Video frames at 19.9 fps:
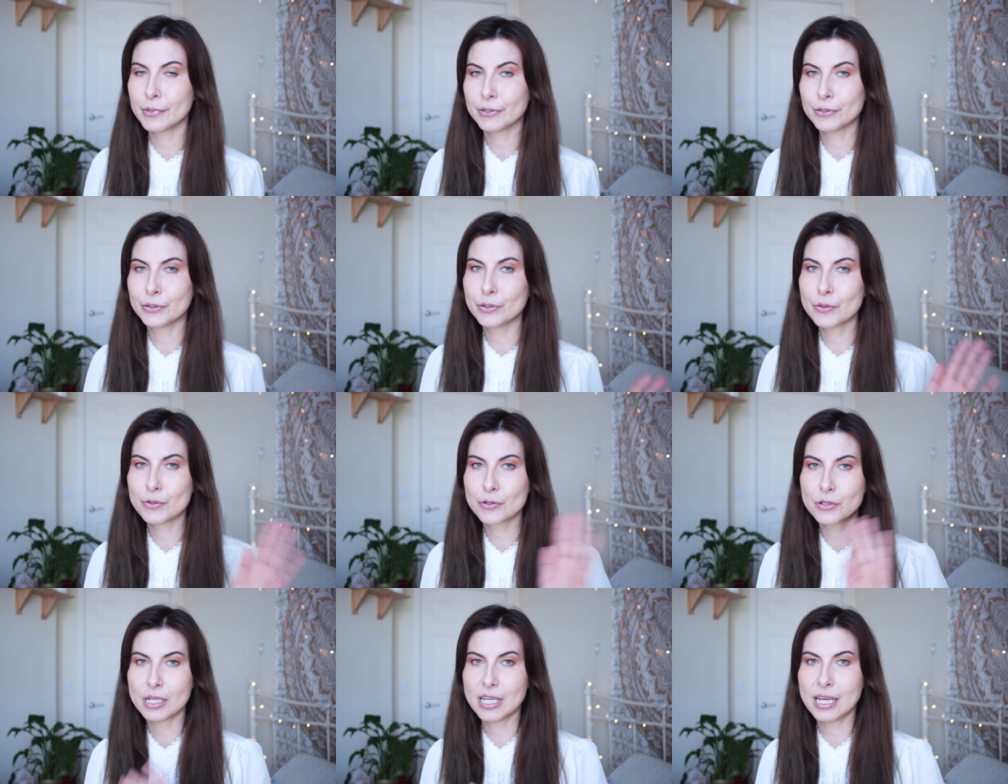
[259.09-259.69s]
But
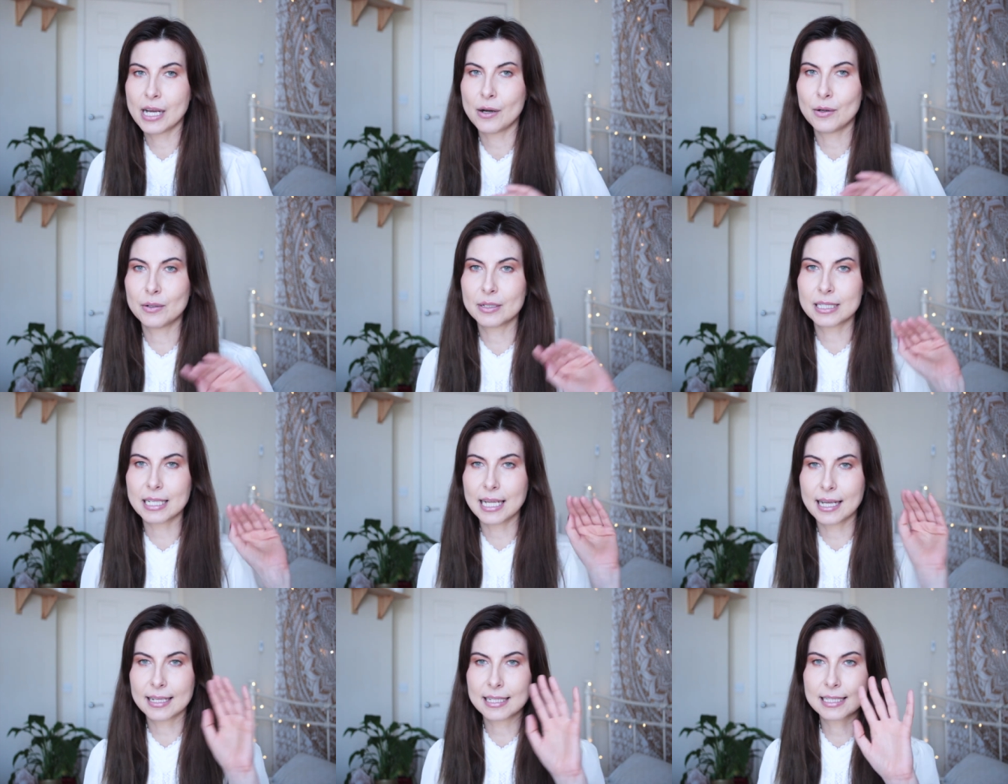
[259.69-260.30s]
usually I
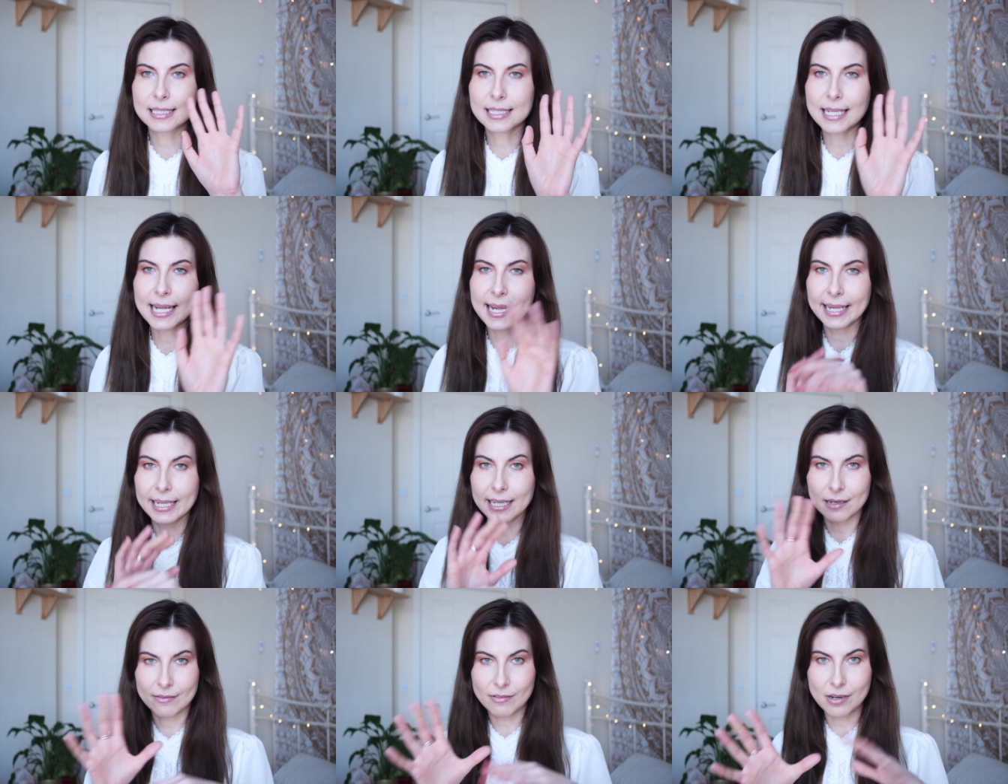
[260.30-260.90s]
was like
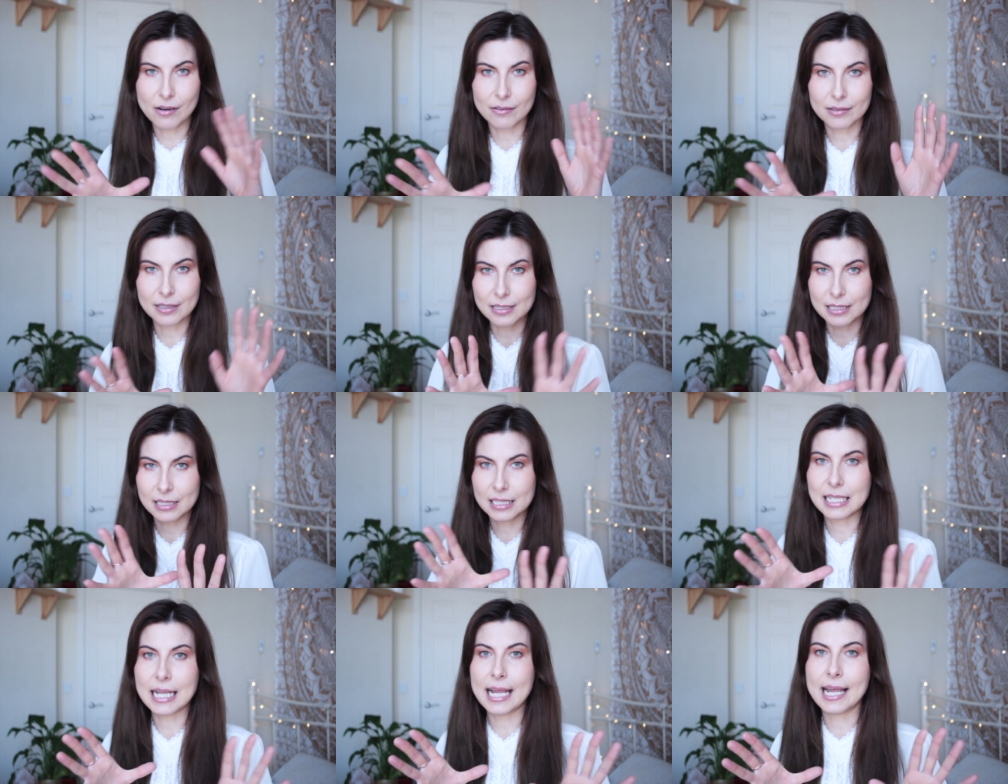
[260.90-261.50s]
staying around the
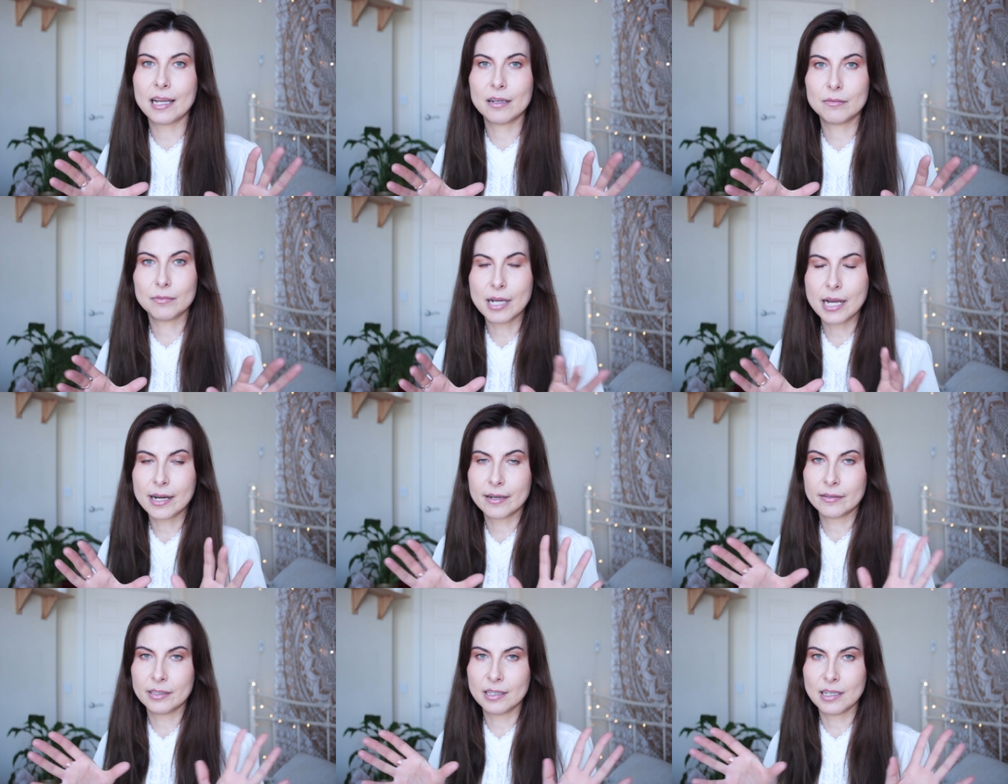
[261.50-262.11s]
same
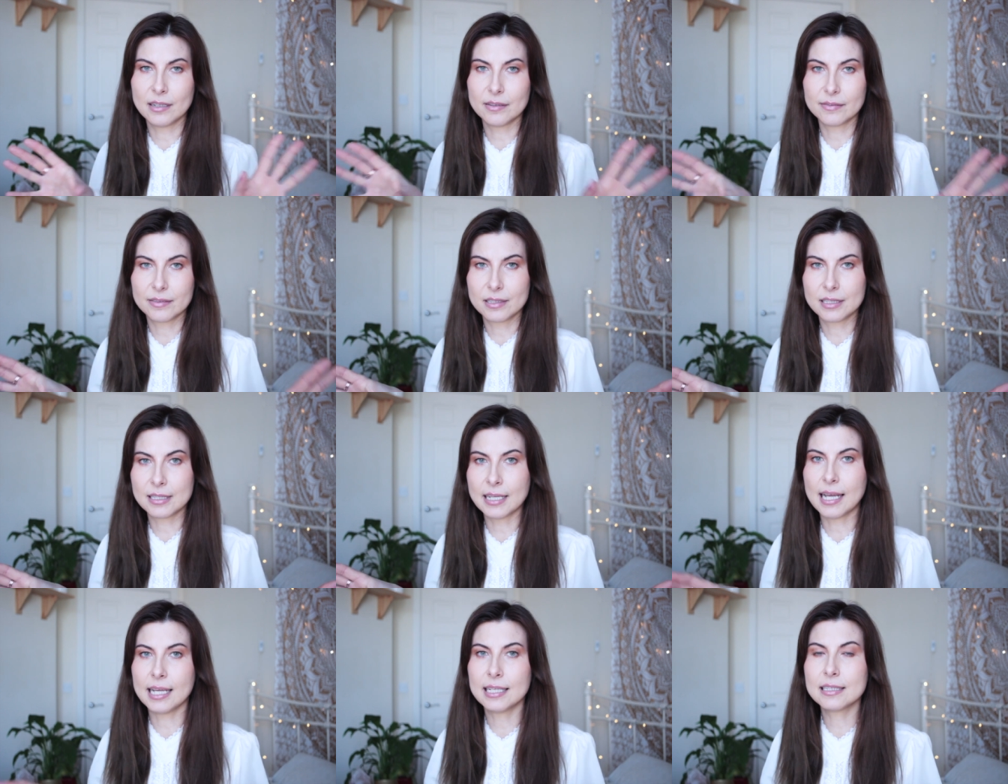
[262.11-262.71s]
area of
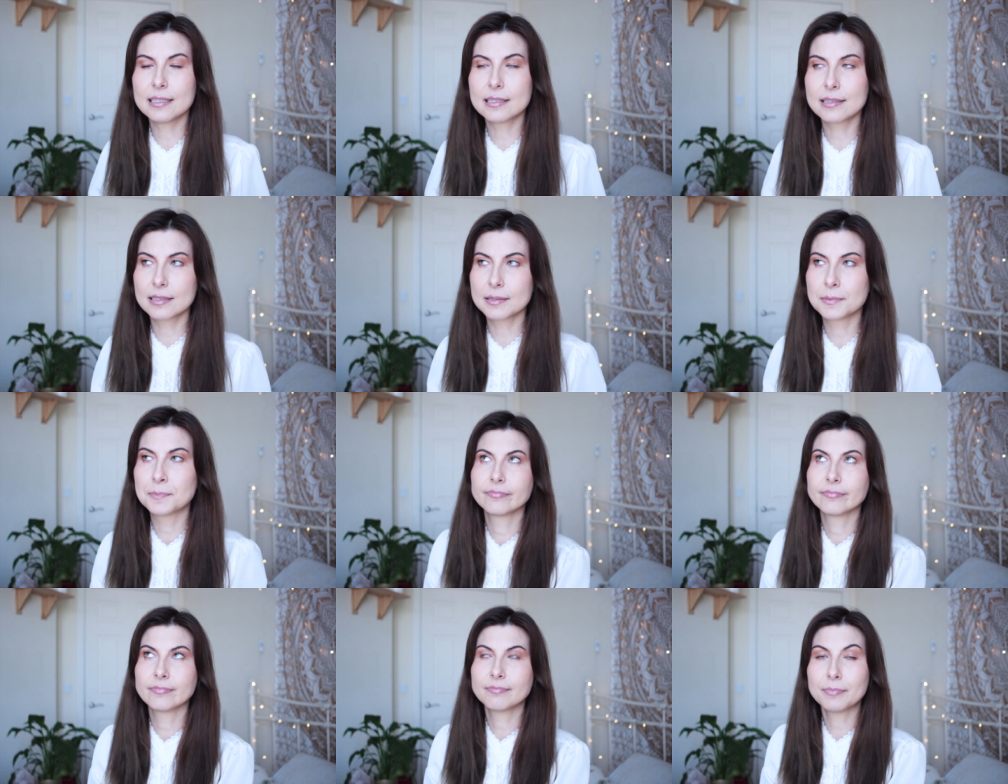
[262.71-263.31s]

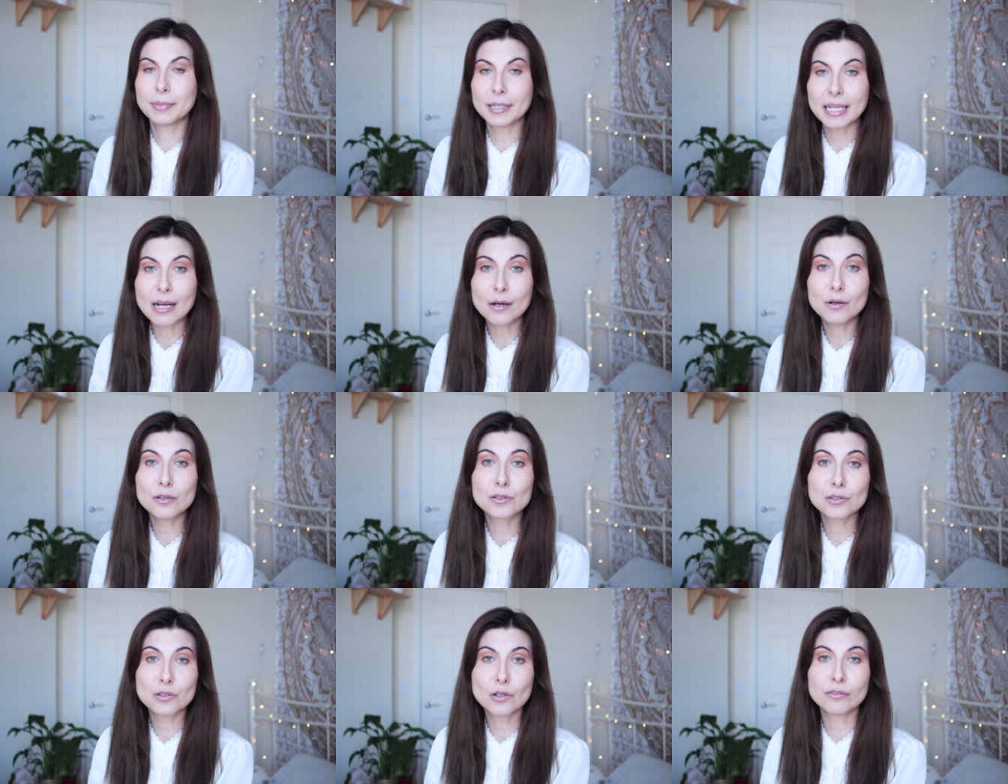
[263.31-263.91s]
scents, but I
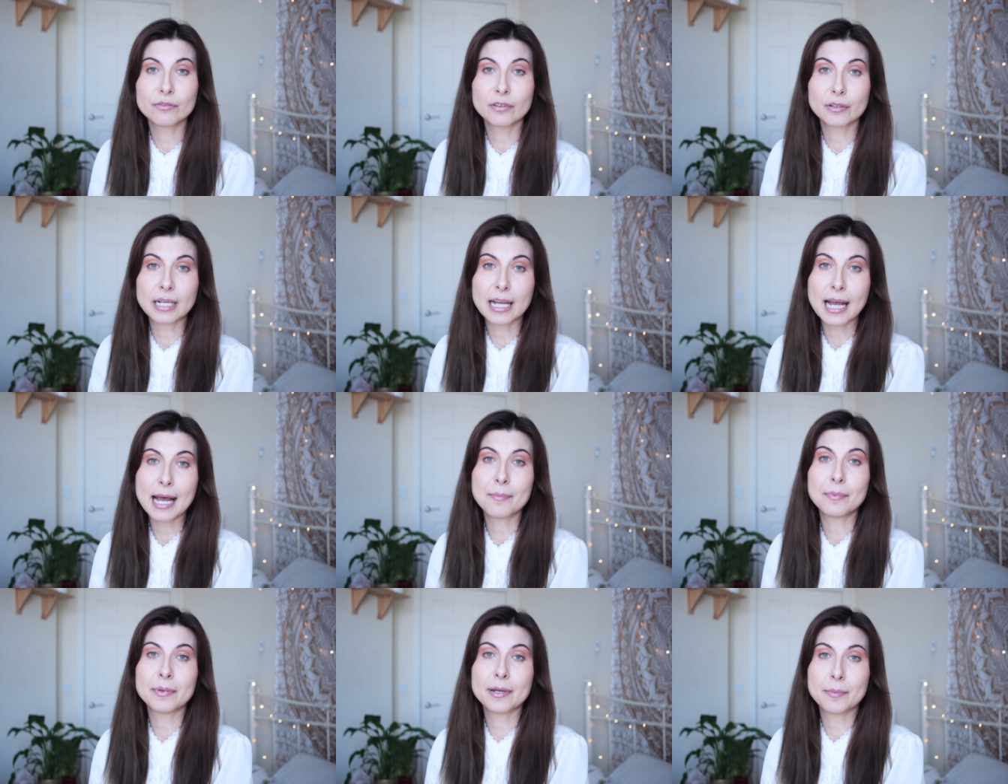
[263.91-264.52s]
was not very
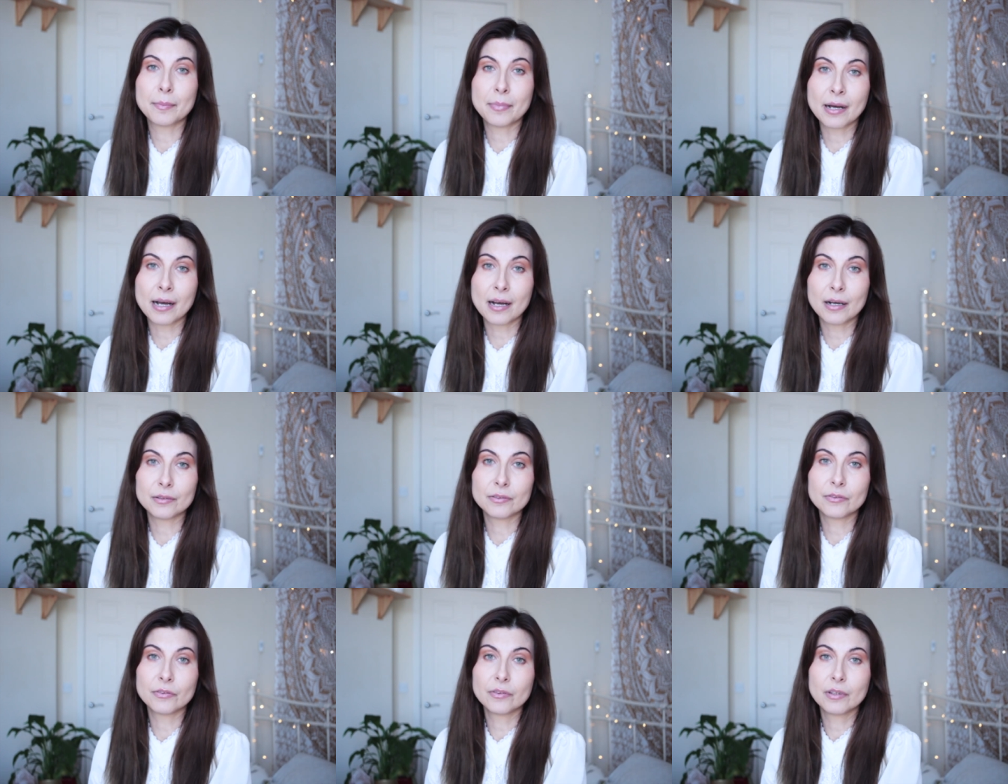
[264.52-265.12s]
happy
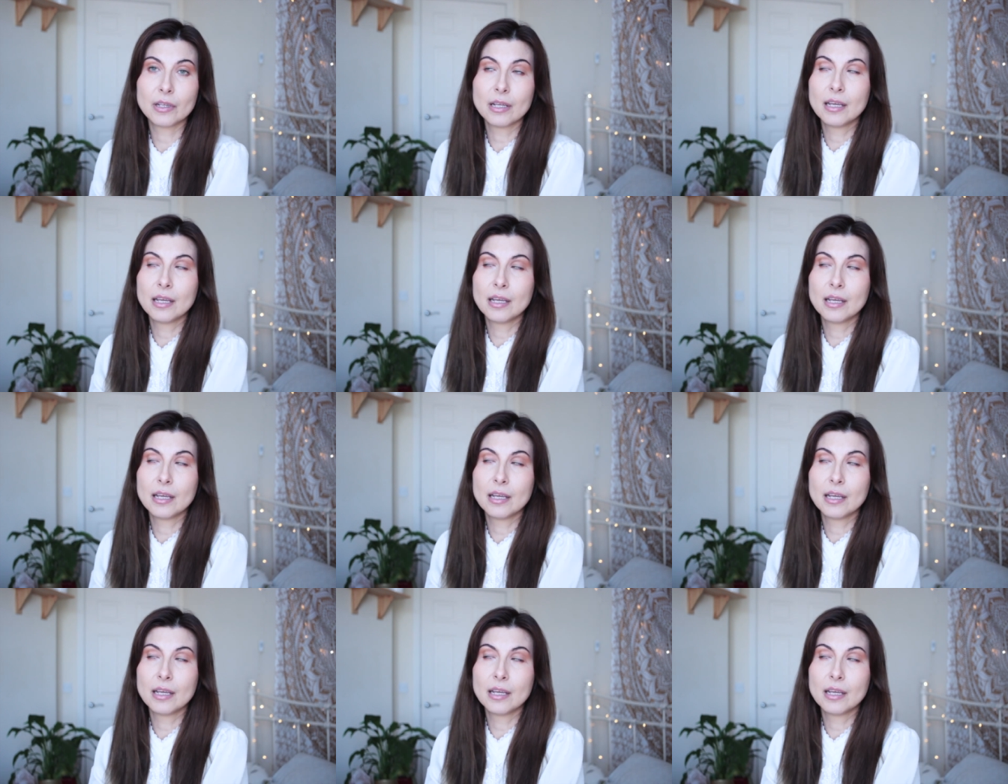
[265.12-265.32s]
about